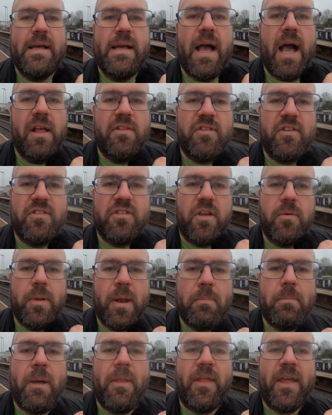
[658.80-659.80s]
As you'll see
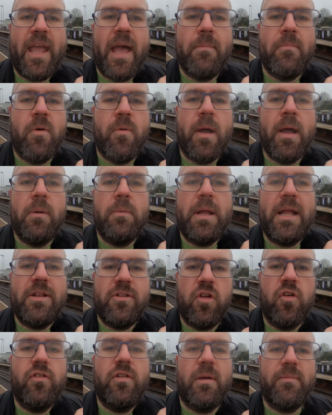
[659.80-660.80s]
when I pan the camera around, it
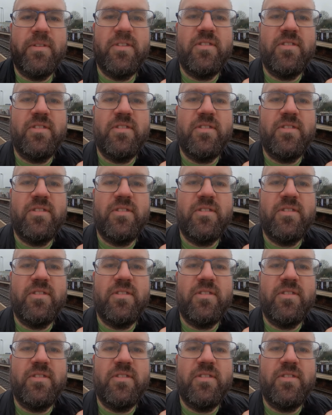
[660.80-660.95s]
does have a